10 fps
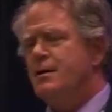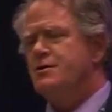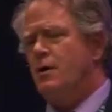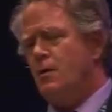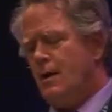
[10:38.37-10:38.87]

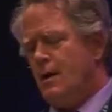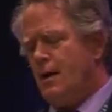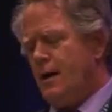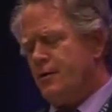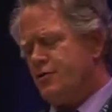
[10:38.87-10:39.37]
So
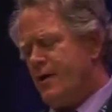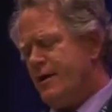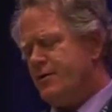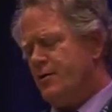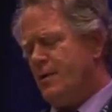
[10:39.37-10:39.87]

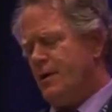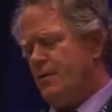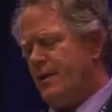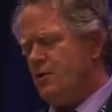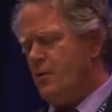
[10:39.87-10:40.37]
trying to,
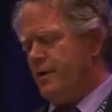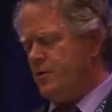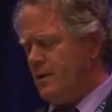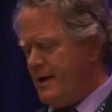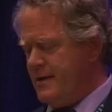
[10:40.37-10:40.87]
without going
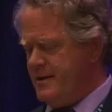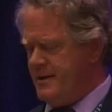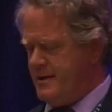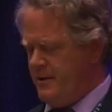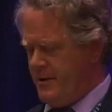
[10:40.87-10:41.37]
into a lot of
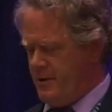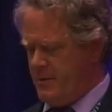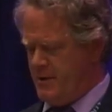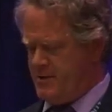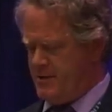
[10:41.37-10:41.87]
detail there,
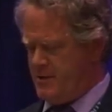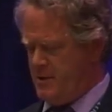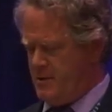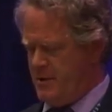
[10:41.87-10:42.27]
because it's